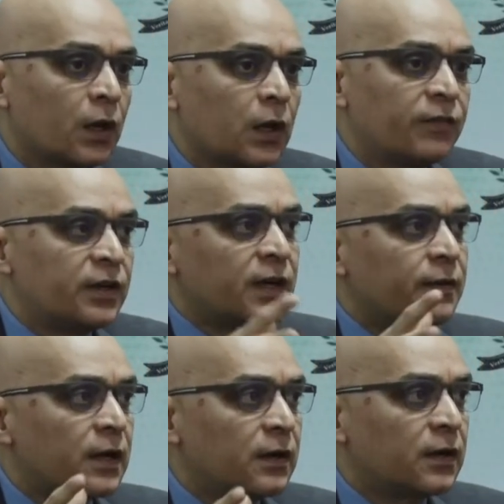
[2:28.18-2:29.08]
Given a co
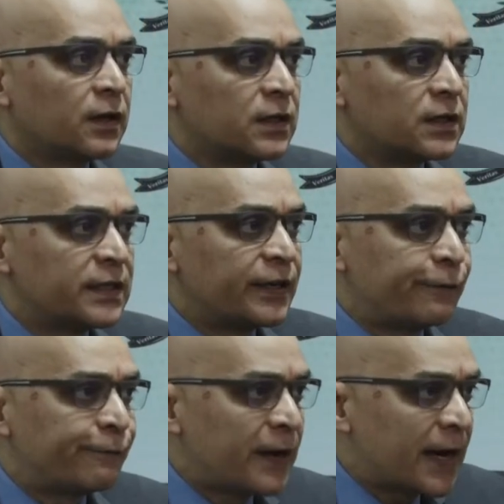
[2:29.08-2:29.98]
uh, set of
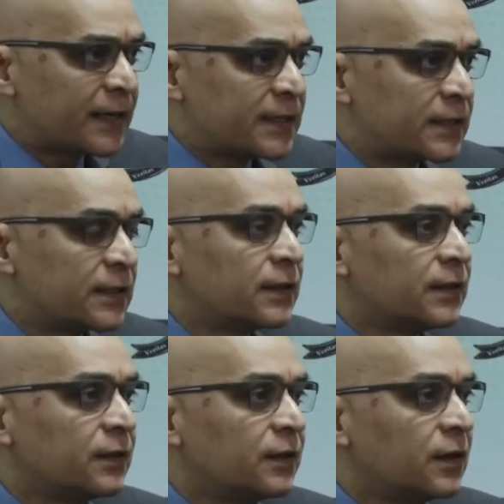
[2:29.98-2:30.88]
facts,
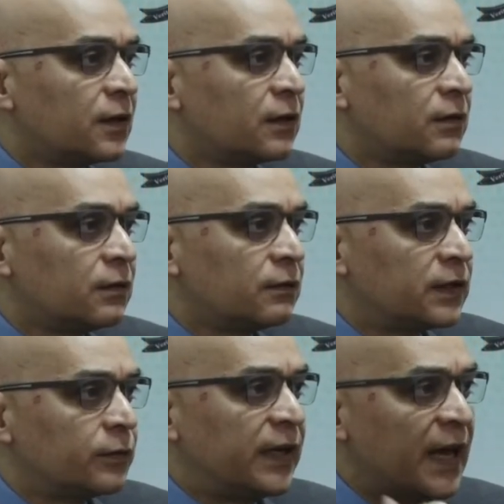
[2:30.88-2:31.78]
uh,
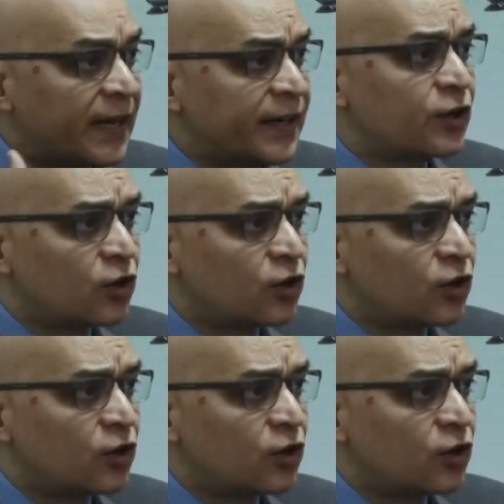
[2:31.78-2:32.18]
whether we like it or